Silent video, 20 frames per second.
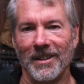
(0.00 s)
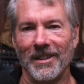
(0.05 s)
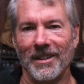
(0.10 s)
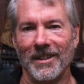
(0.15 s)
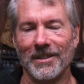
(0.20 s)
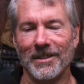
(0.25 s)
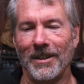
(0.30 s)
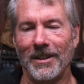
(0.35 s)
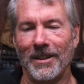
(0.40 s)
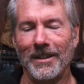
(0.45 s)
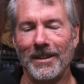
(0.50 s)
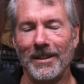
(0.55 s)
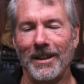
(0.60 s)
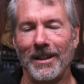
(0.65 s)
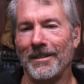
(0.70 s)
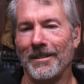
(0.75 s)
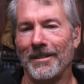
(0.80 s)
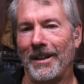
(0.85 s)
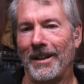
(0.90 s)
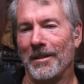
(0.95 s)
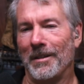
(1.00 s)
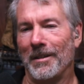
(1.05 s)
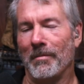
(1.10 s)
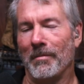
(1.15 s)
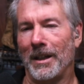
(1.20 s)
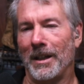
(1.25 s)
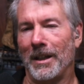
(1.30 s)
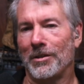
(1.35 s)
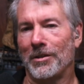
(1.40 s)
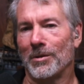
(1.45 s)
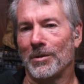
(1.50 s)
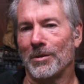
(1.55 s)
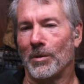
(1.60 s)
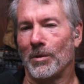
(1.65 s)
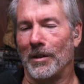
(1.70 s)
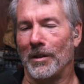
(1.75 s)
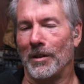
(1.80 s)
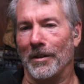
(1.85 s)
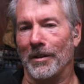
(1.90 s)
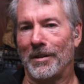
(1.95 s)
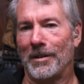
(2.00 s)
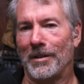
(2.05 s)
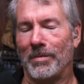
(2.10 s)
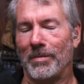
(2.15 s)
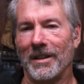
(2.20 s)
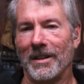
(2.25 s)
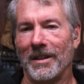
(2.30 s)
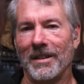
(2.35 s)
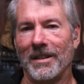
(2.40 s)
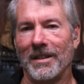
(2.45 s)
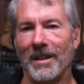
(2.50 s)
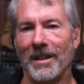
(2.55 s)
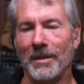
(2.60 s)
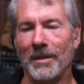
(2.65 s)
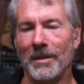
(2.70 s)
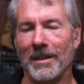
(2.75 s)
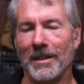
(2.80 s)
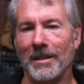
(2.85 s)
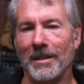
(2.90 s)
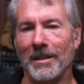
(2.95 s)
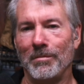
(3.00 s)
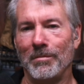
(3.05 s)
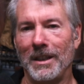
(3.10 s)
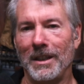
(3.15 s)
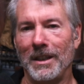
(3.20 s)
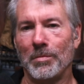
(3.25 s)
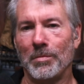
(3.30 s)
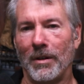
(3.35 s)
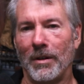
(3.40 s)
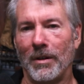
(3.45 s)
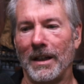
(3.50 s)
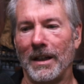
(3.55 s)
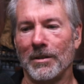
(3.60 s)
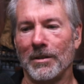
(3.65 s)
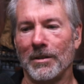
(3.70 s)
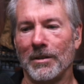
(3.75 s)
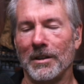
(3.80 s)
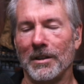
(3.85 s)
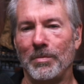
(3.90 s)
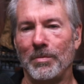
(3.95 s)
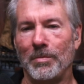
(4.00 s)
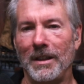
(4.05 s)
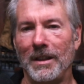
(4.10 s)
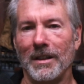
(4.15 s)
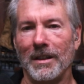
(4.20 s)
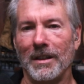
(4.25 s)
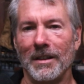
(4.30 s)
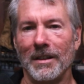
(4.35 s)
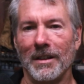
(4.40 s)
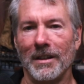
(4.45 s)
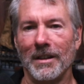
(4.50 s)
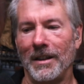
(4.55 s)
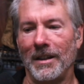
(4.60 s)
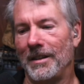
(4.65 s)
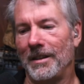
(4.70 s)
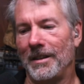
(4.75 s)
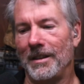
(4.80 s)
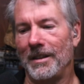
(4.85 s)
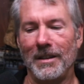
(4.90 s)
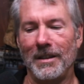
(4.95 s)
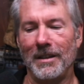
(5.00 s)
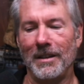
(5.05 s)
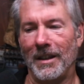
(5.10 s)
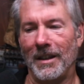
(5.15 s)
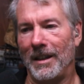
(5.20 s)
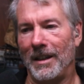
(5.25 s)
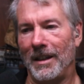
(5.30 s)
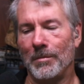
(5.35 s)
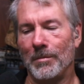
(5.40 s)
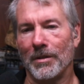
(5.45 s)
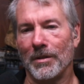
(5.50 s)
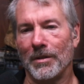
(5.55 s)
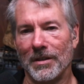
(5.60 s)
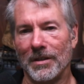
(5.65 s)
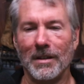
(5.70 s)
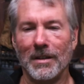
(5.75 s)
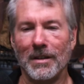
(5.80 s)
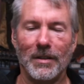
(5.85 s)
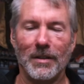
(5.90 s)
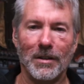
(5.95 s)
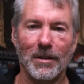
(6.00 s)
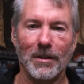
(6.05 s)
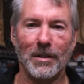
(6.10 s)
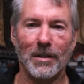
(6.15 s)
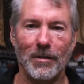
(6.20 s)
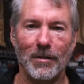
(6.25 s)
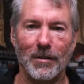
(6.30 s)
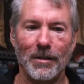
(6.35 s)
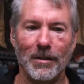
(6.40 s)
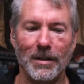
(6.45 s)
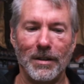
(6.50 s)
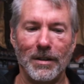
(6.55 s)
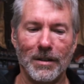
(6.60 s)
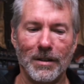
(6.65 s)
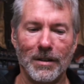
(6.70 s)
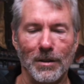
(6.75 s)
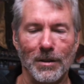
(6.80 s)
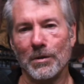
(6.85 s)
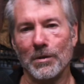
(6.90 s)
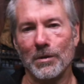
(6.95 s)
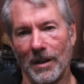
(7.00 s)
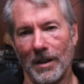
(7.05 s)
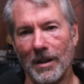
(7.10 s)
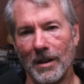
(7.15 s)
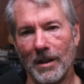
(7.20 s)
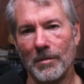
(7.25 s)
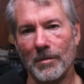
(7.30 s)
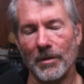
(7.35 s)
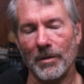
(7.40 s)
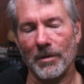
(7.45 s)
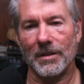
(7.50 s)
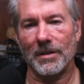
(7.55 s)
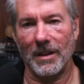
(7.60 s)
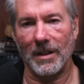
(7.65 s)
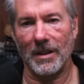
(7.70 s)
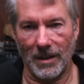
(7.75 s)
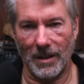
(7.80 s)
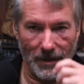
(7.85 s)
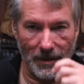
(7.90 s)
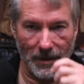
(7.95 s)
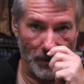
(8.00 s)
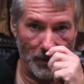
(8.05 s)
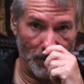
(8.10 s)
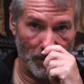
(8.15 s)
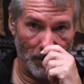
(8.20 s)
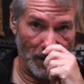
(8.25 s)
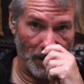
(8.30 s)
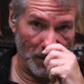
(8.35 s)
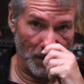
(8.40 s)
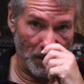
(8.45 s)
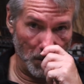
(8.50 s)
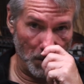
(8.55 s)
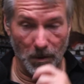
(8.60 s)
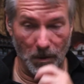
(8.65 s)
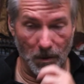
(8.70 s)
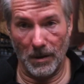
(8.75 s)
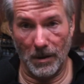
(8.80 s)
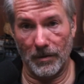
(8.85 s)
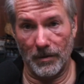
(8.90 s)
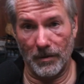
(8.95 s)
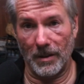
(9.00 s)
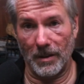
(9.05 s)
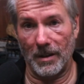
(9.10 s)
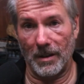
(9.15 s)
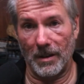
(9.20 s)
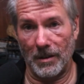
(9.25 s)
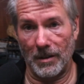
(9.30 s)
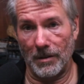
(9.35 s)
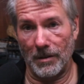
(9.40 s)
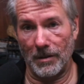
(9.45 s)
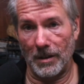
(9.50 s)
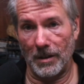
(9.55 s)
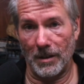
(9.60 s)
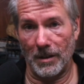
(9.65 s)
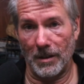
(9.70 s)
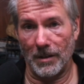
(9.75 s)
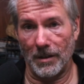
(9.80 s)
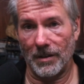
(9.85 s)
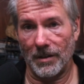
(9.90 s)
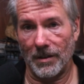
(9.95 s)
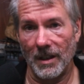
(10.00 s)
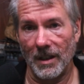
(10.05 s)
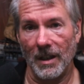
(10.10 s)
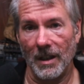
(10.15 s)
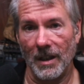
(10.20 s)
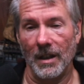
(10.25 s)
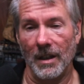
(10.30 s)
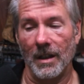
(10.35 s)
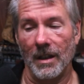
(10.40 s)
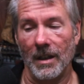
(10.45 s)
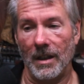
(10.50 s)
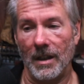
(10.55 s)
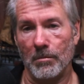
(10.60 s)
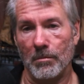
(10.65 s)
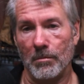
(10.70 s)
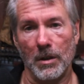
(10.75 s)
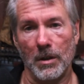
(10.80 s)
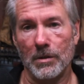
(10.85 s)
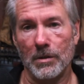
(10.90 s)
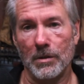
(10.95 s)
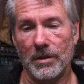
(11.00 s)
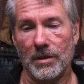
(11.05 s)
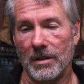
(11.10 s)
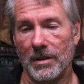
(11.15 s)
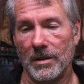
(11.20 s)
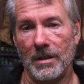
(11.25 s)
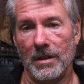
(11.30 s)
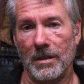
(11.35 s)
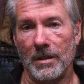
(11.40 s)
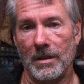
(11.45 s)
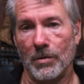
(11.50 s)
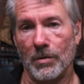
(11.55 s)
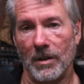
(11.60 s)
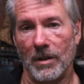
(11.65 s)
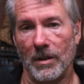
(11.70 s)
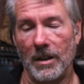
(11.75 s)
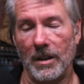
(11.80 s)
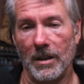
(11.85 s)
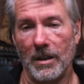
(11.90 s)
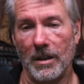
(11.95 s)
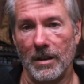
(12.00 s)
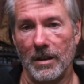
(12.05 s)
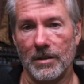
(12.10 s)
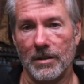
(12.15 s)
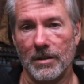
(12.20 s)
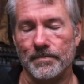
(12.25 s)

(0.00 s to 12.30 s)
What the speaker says: So I don't know how you measure worse, but I mean, it means practically speaking, 98% of all currencies lose 100% of their value over the 100 years, and most in 20 years.